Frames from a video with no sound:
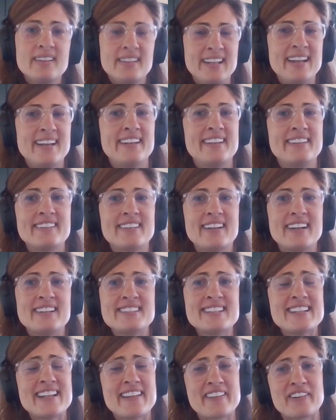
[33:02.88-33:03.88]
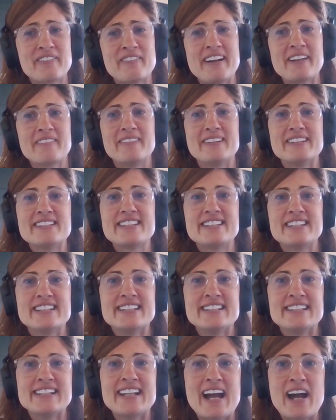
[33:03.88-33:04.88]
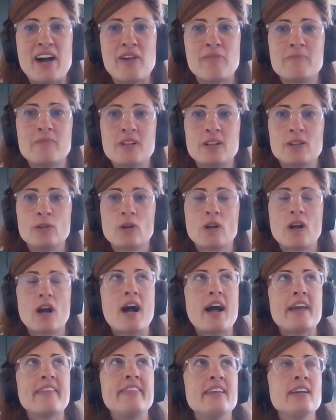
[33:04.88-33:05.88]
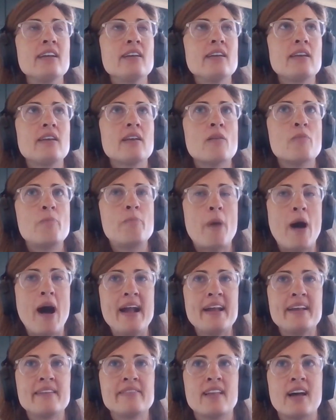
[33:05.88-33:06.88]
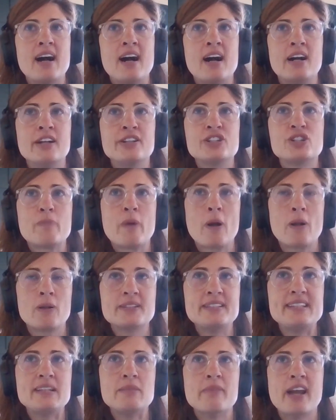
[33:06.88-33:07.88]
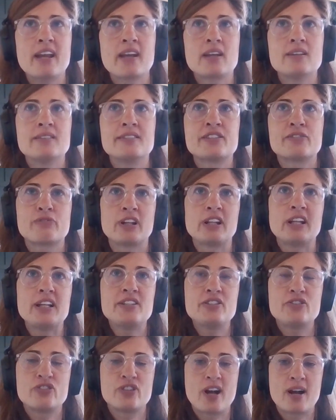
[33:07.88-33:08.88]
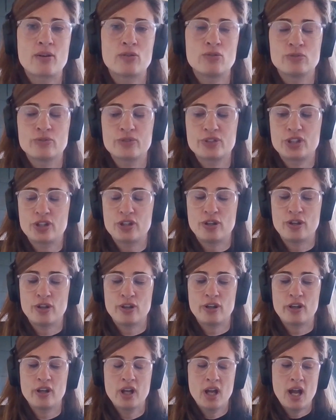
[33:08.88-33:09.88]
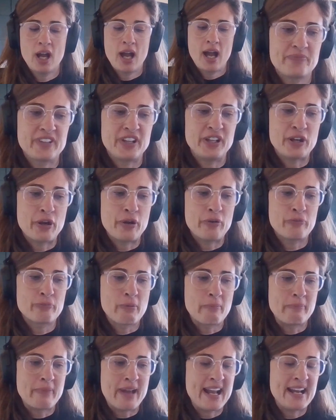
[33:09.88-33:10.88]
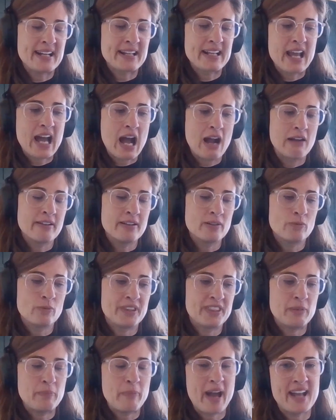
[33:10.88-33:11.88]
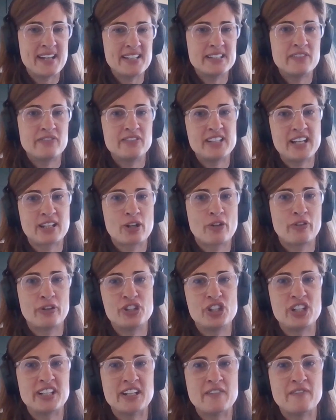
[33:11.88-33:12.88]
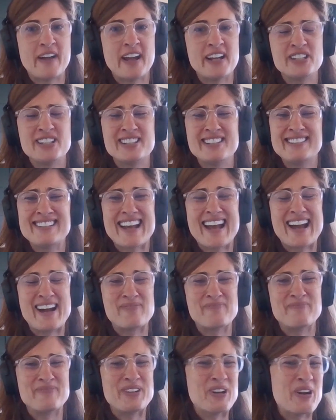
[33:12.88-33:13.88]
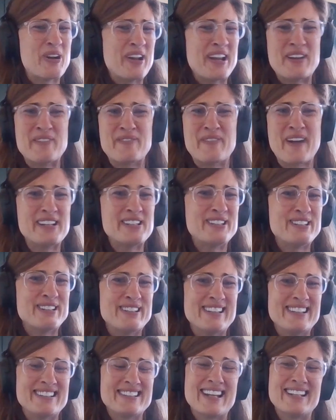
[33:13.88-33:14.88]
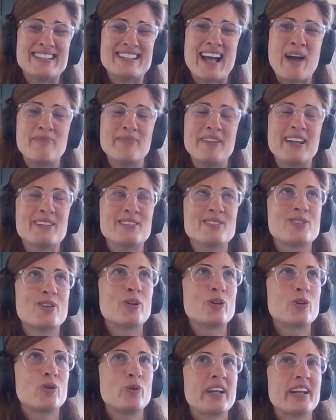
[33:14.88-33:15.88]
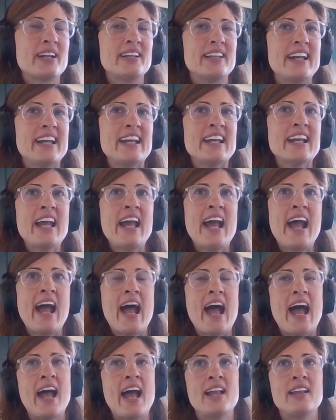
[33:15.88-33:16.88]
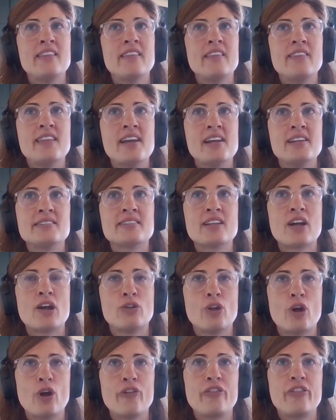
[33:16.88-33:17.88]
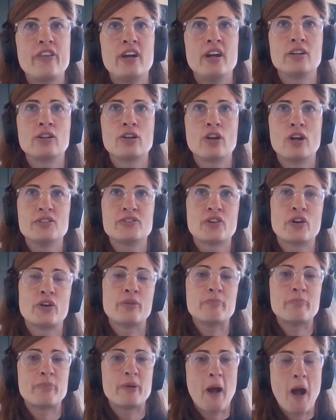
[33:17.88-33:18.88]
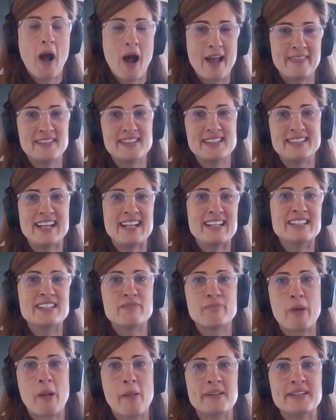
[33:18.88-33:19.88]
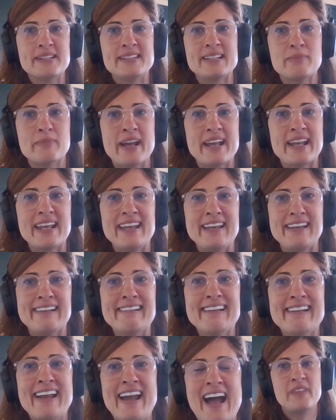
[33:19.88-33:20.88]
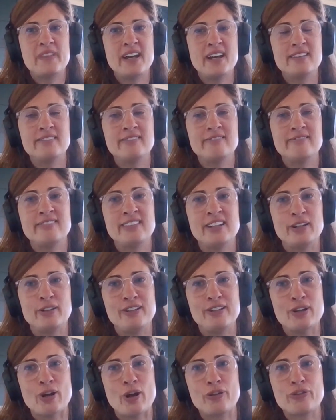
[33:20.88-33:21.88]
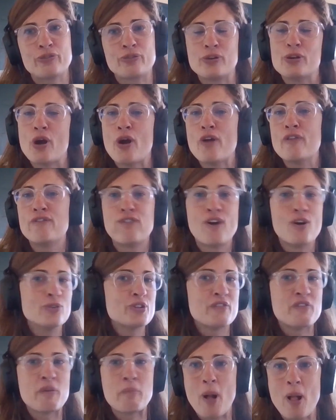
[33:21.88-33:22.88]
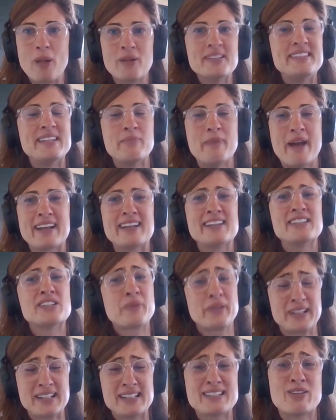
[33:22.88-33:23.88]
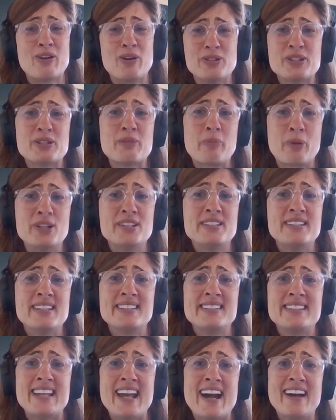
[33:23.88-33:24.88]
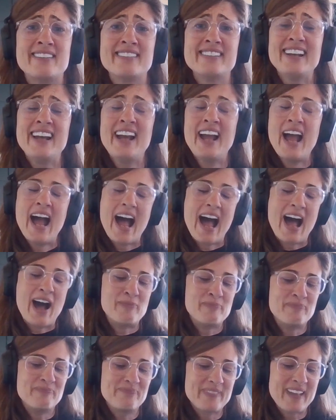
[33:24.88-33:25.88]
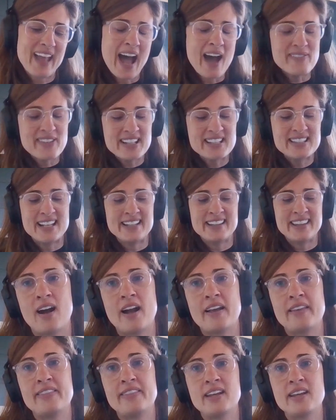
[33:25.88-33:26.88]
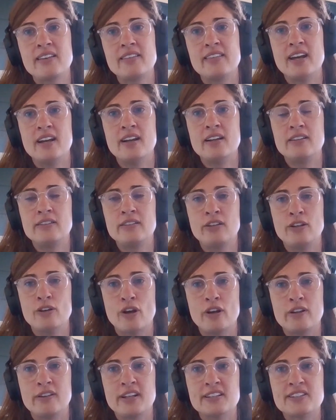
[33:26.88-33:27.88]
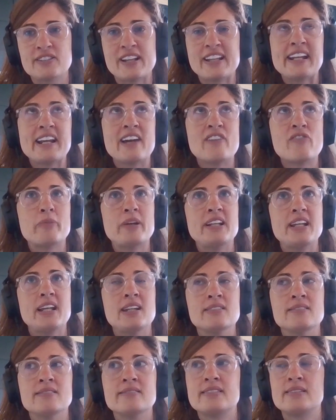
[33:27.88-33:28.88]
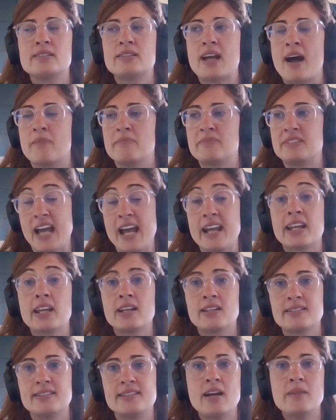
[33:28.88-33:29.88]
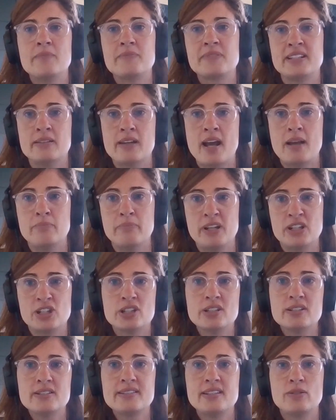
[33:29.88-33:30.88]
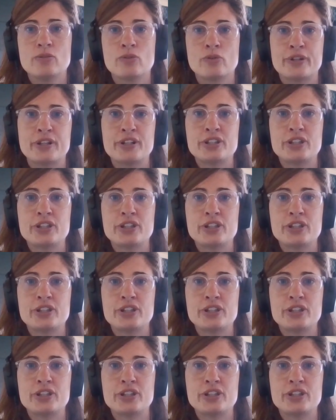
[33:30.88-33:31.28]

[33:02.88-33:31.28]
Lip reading: Yeah, that's another great question. Look, I think by and large, policymakers really struggle to, remain current with the pace of technology innovation. Innovation, it's happening so quickly, and there's a lot that goes on behind the scenes of policy making that through no fault of the policymakers really slows the process down. Having said, I think that, the Australian government is taking steps and measures in order